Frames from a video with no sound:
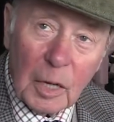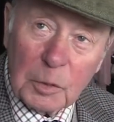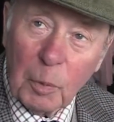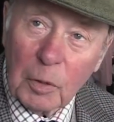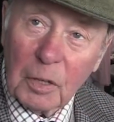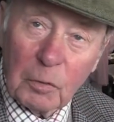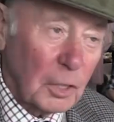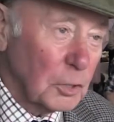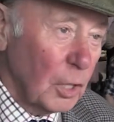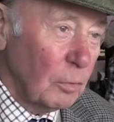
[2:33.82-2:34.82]
I suppose I've got
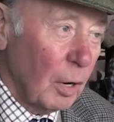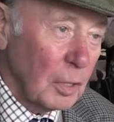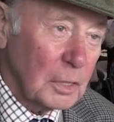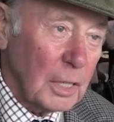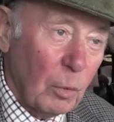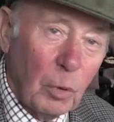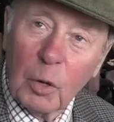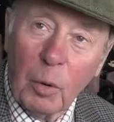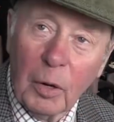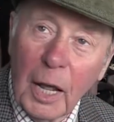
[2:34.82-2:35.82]
to turn around and say, I
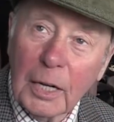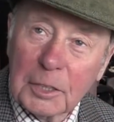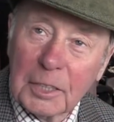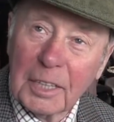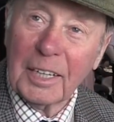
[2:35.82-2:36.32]
wonder what next.